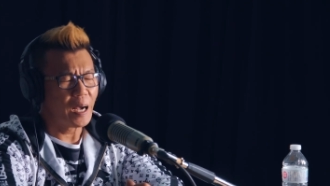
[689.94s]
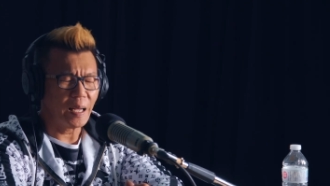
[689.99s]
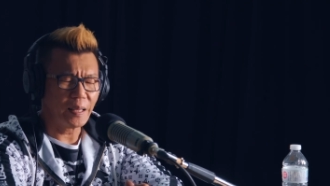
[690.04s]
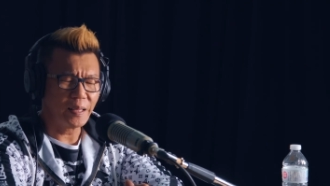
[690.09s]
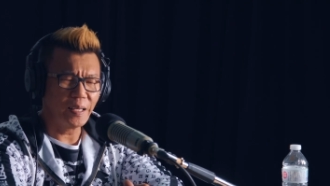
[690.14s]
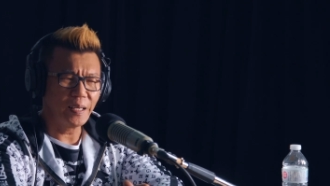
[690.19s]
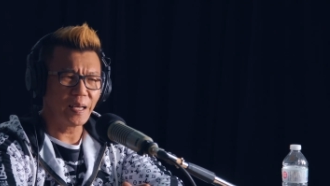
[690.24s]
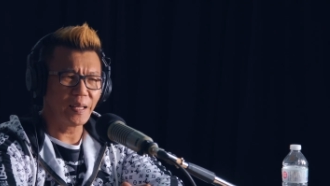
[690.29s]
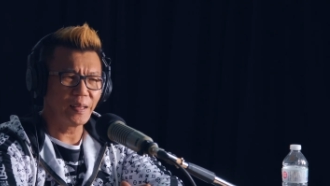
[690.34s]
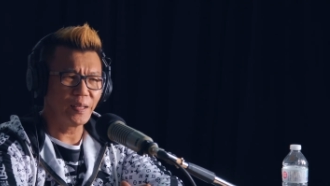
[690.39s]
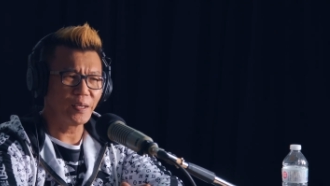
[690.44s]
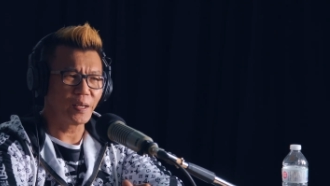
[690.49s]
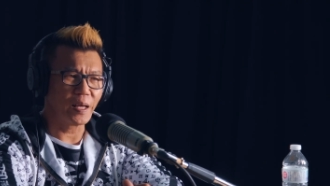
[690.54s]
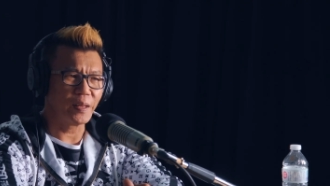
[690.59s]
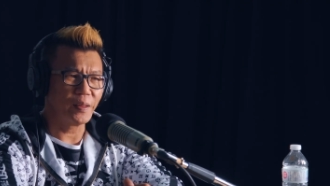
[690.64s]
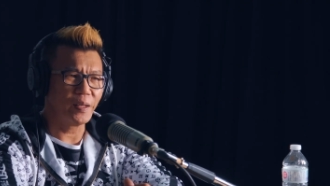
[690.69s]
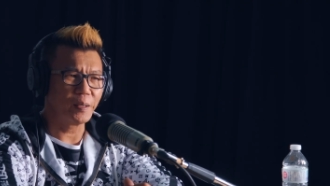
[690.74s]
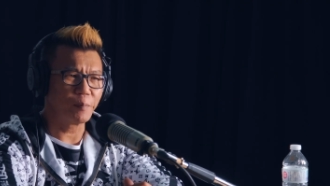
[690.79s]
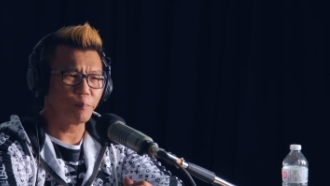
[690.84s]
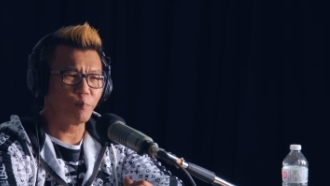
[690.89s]
I
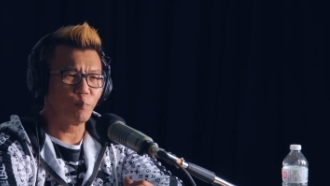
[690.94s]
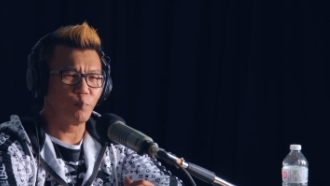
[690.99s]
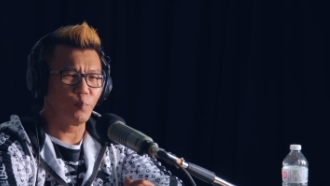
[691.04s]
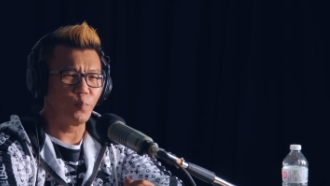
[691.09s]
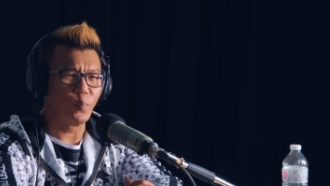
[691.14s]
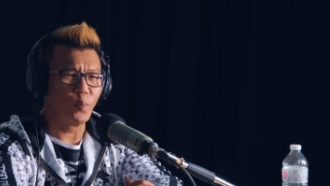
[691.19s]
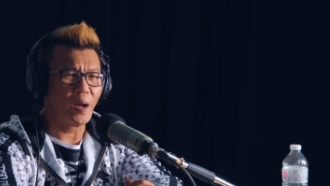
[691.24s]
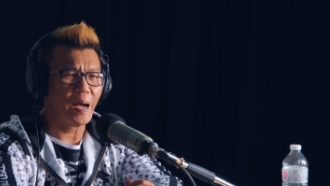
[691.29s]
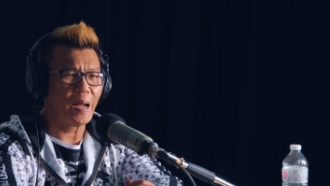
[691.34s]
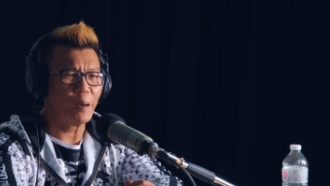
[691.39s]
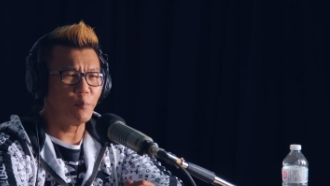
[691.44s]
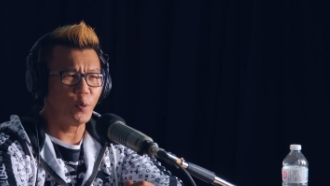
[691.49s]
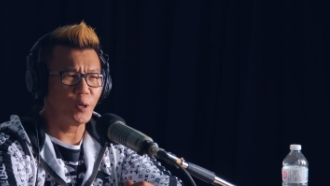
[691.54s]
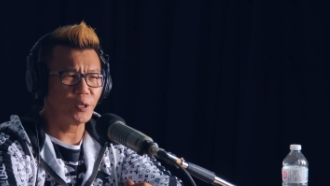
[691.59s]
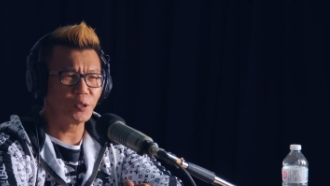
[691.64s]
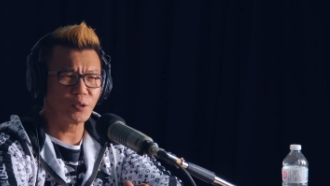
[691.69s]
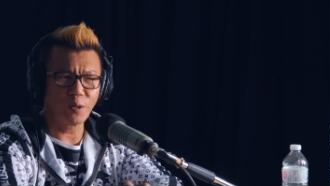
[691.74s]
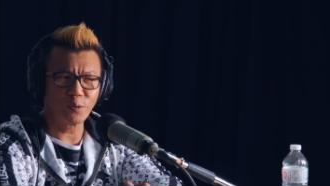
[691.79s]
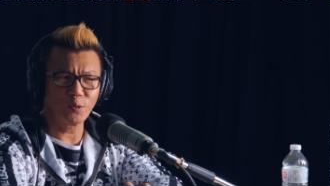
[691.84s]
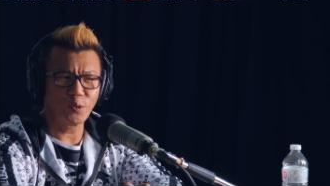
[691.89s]
think Brad
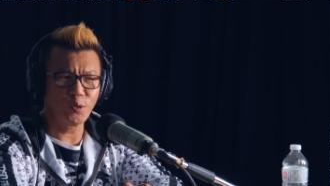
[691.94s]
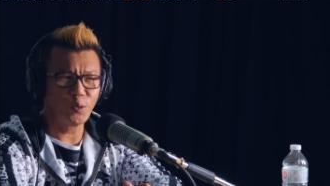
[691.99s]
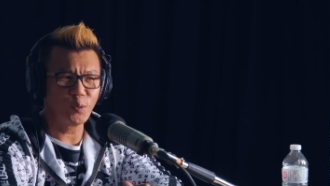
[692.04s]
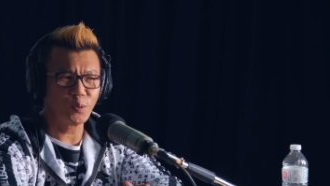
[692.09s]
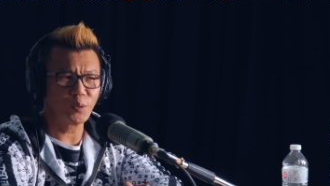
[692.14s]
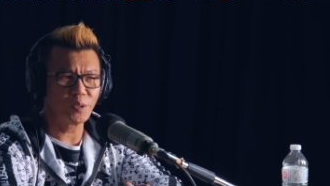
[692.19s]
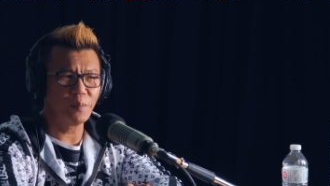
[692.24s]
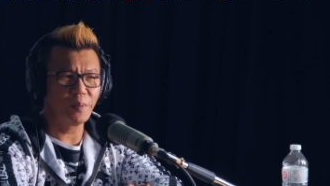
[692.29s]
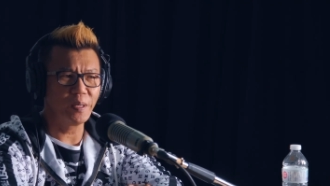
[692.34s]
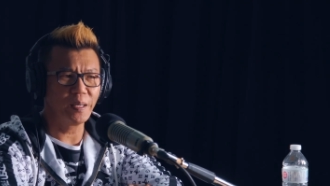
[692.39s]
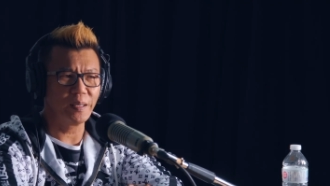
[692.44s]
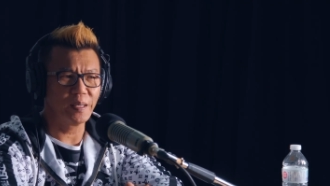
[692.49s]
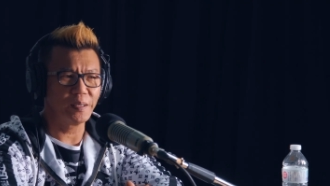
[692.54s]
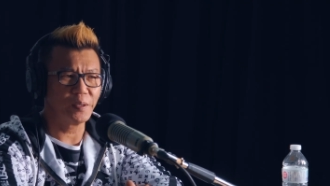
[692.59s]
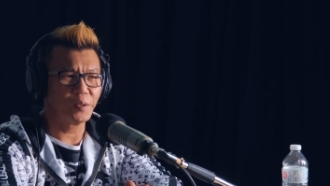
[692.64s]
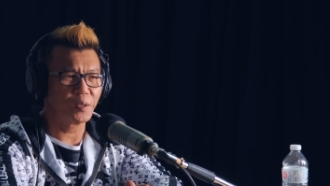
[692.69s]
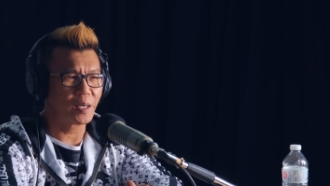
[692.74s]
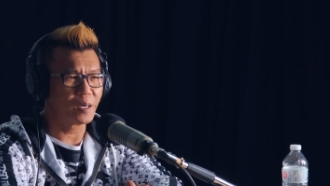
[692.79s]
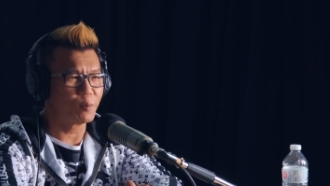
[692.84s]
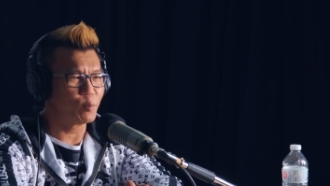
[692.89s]
reached out to you or something, and
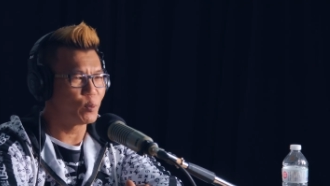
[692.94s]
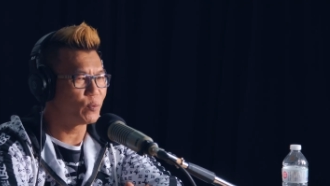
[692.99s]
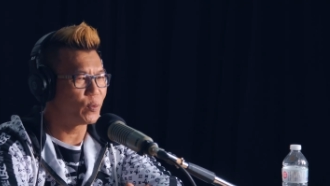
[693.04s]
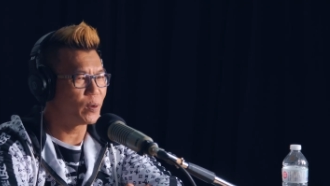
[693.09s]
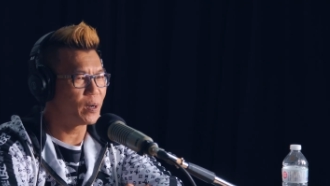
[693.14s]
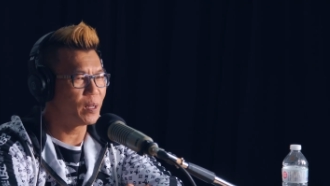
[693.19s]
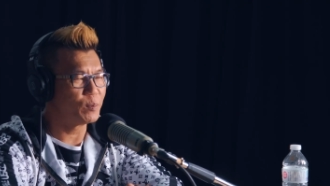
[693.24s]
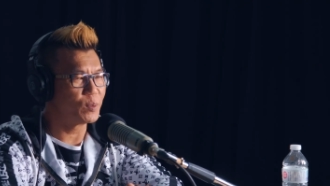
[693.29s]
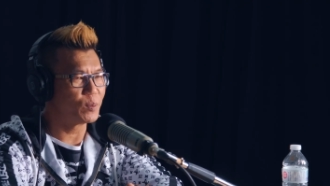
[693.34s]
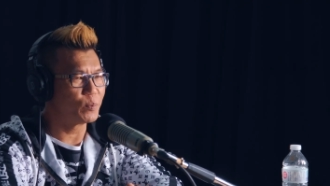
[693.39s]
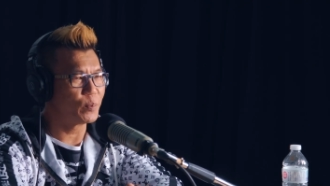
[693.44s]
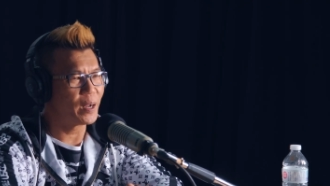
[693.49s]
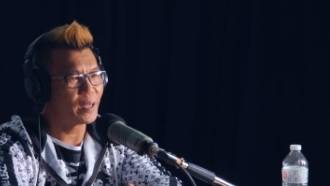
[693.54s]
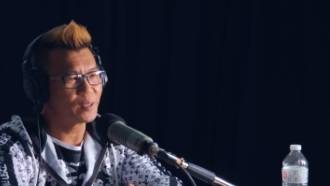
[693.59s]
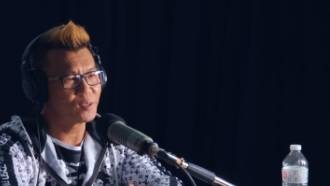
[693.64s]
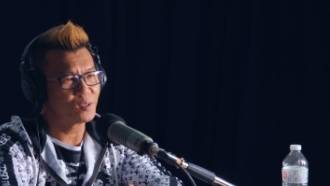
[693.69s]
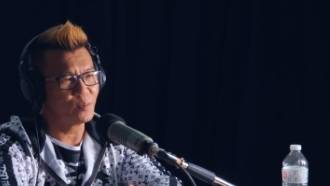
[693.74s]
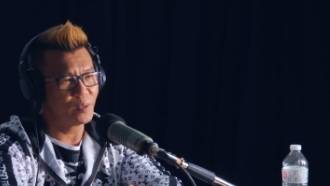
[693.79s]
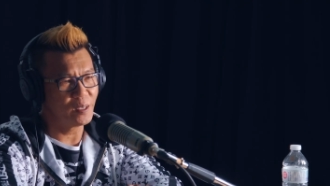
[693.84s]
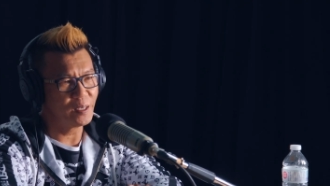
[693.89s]
then you kind of referred him to
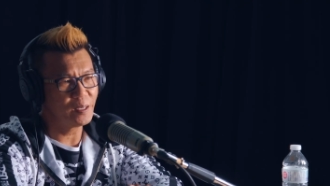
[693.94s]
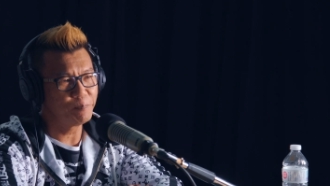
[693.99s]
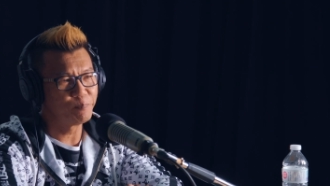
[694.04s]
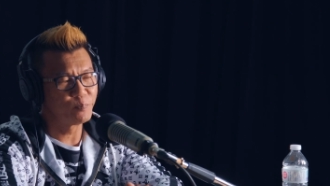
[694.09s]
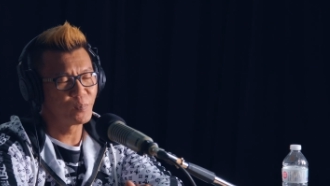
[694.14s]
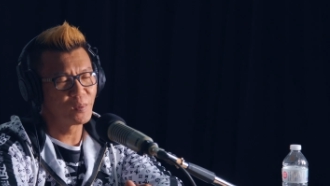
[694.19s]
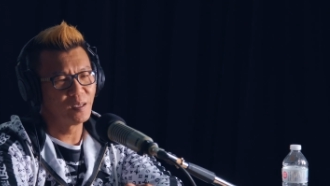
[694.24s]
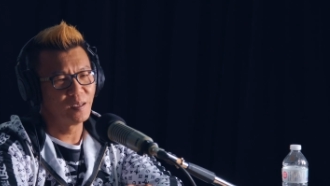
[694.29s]
Brad to me.